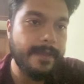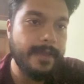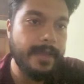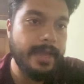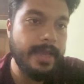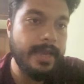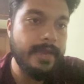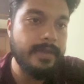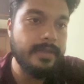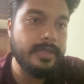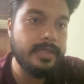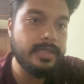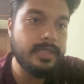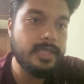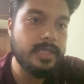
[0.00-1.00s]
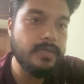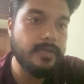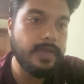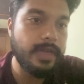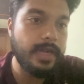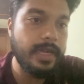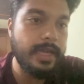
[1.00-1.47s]
and this is
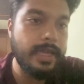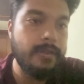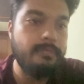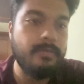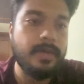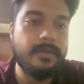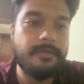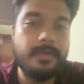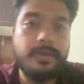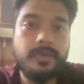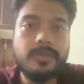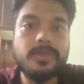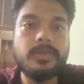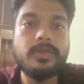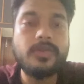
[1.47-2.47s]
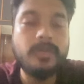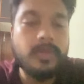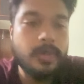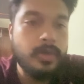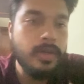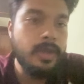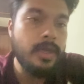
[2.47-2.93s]
where I have my views. So
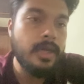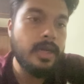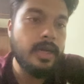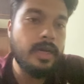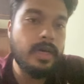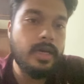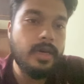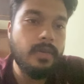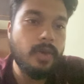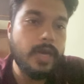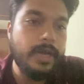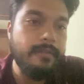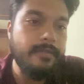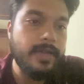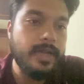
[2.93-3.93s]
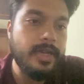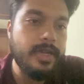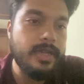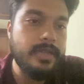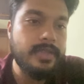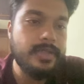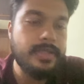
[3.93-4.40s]
what I've done
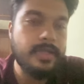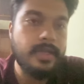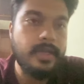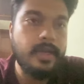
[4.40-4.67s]
is,